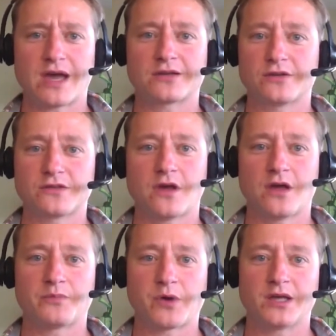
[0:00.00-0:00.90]
subcontractors
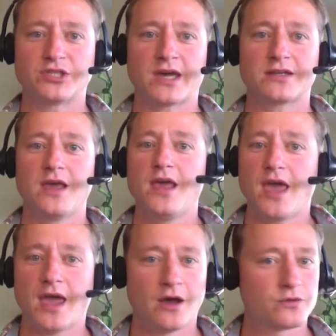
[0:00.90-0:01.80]
on the project,
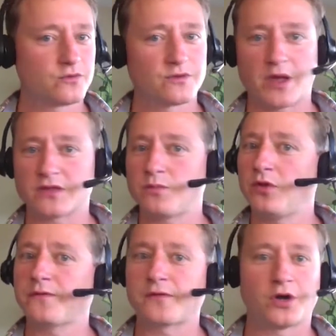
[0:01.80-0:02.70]
and I was
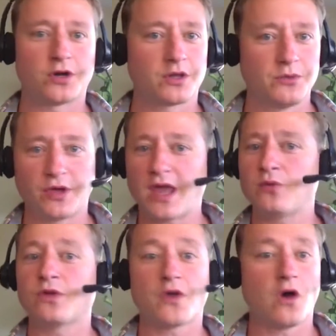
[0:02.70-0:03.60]
responsible for
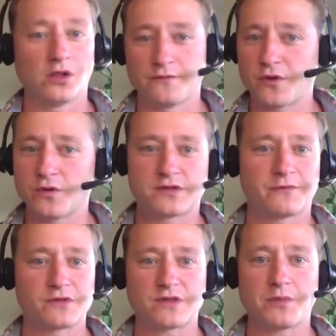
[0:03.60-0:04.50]
communicating with all of those
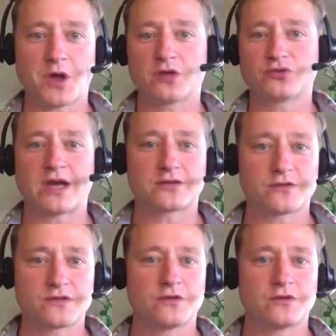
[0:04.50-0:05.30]
different subcontractors.